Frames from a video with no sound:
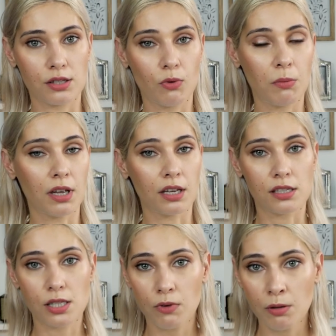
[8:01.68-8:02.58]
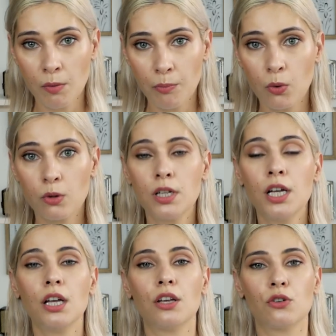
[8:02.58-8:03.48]
swimming in a swimming pool.
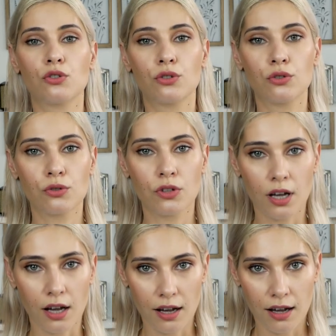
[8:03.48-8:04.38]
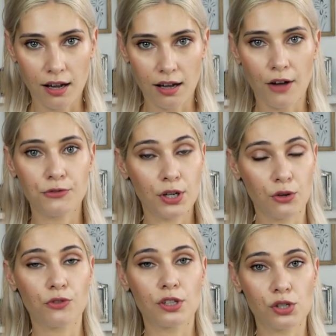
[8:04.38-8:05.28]
You should, uh, after
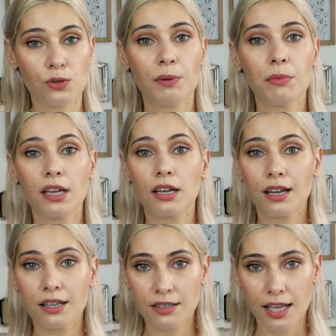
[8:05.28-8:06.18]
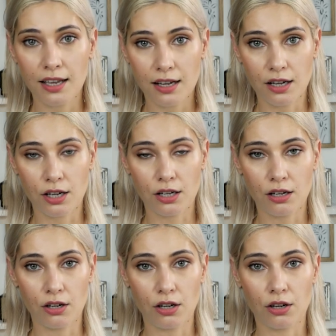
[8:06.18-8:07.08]
you finish swimming, uh, take
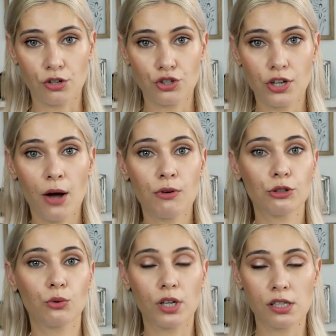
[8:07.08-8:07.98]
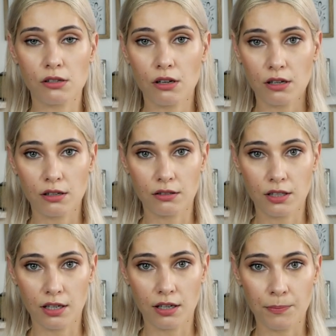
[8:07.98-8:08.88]
a, shower to rinse uh,
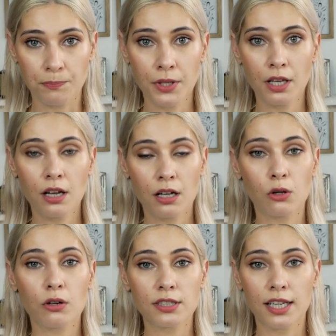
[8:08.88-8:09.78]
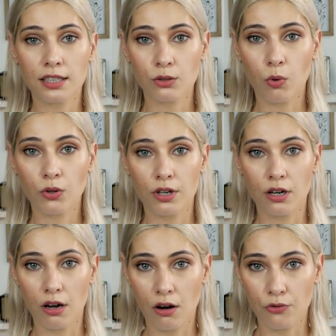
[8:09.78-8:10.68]
the chlorinated water
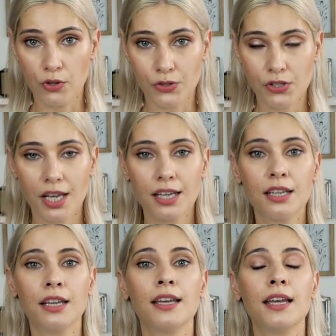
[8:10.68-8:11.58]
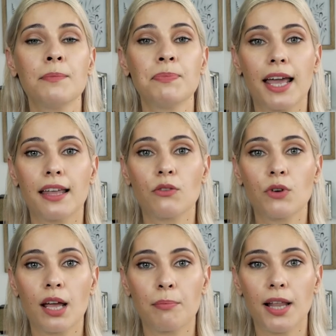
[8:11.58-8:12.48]
off your skin and
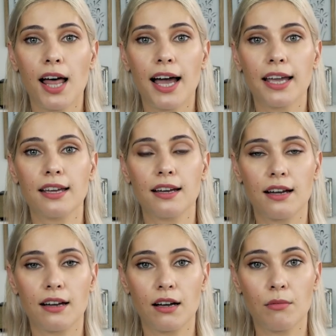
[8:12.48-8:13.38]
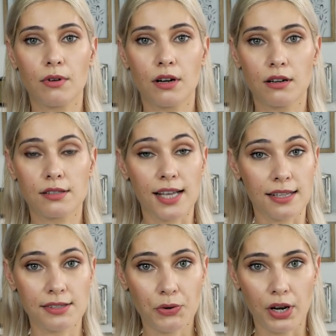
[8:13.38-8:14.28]
reapply uh,
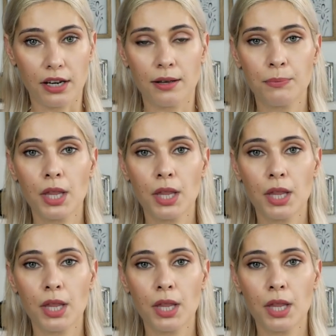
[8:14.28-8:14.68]
sunscreen.